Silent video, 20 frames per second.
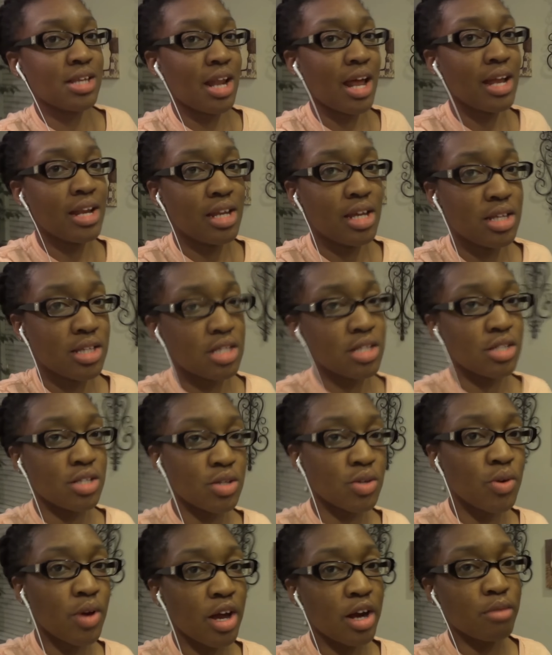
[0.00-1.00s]
that i need to
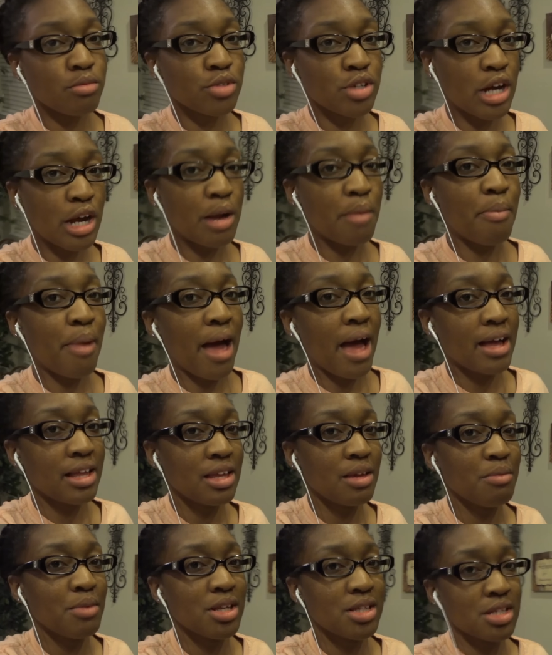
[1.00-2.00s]
do and i'm trying to pack
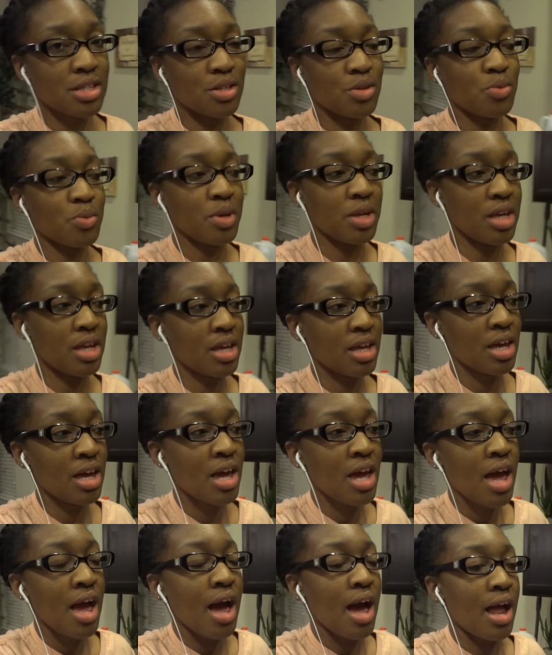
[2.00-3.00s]
them into the week
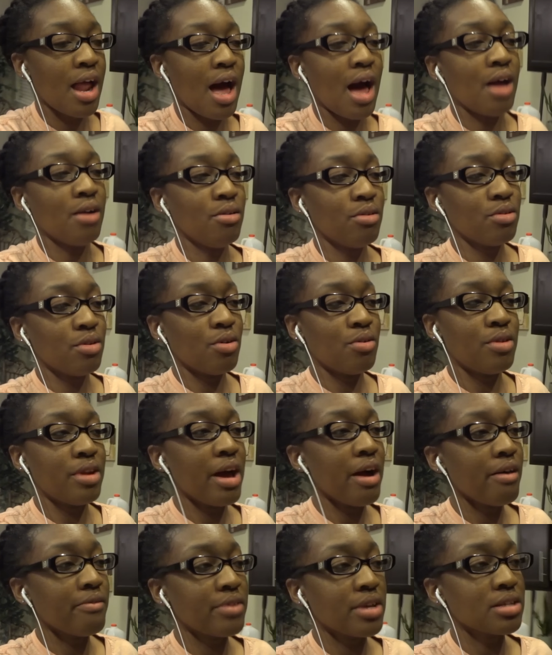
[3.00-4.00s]
and i don't know
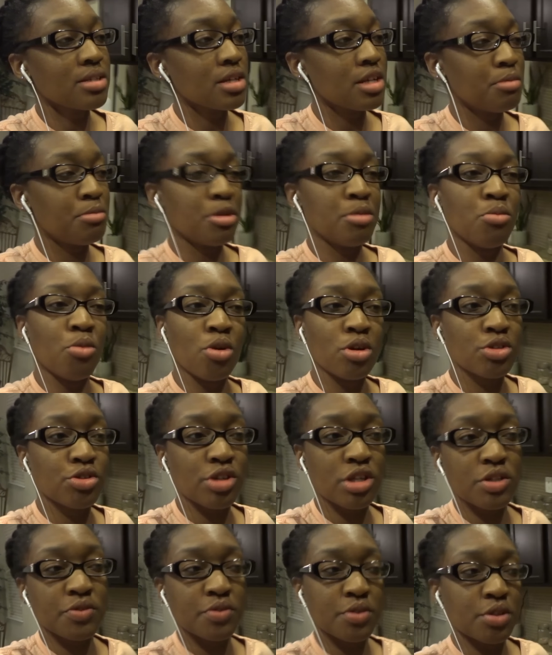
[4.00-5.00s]
now if that's gonna be more
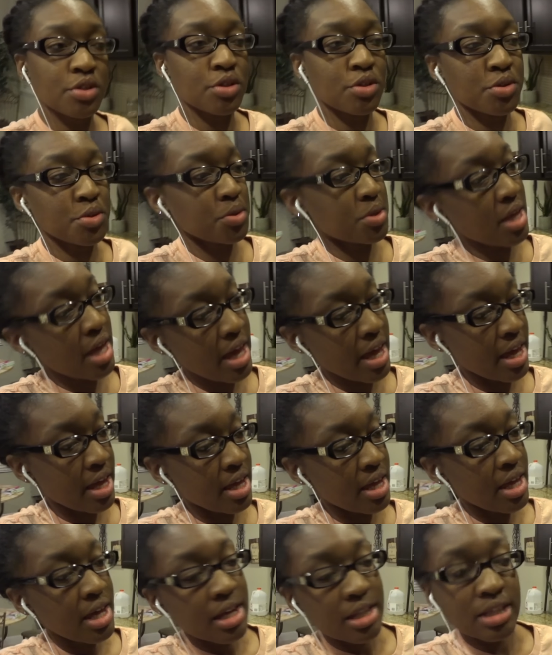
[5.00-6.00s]
stressful to do
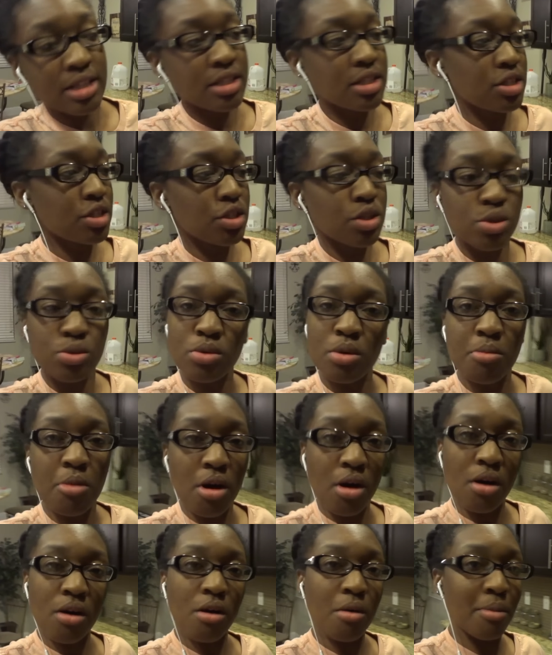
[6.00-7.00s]
that than to just do them
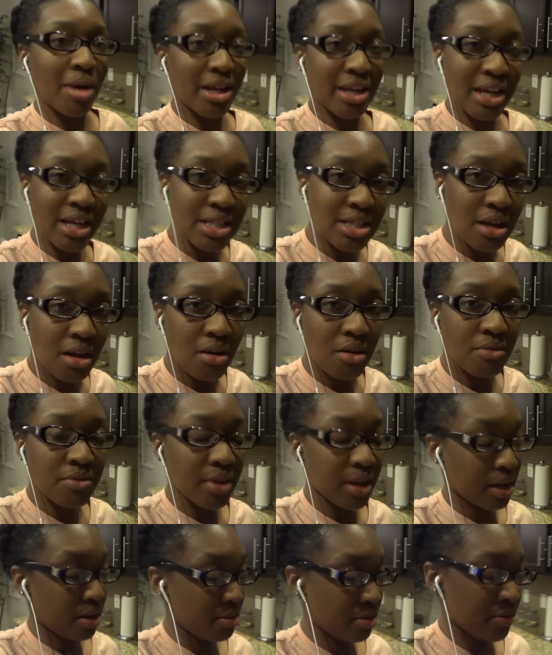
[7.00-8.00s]
all on my days off
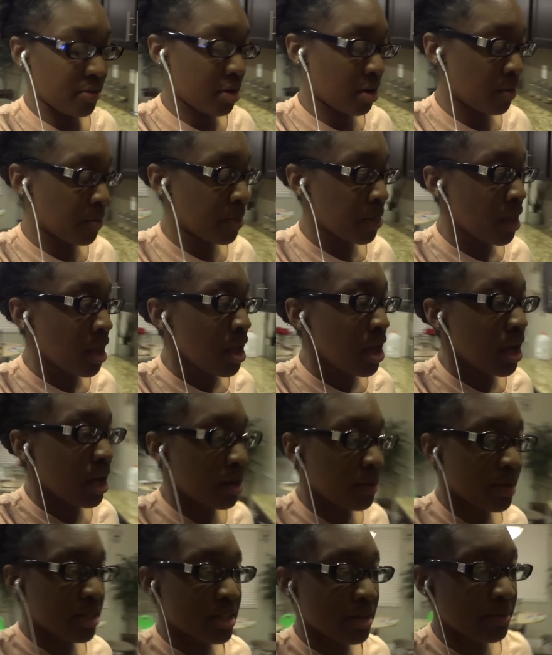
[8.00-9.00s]
like i don't even know
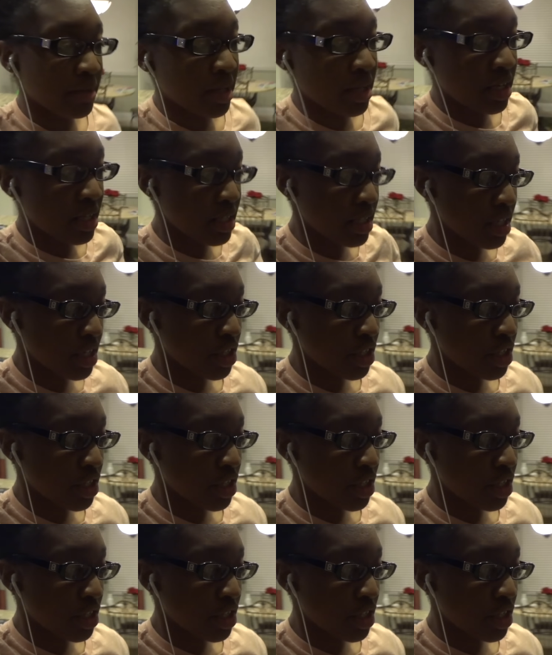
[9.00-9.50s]
anyways i'm in this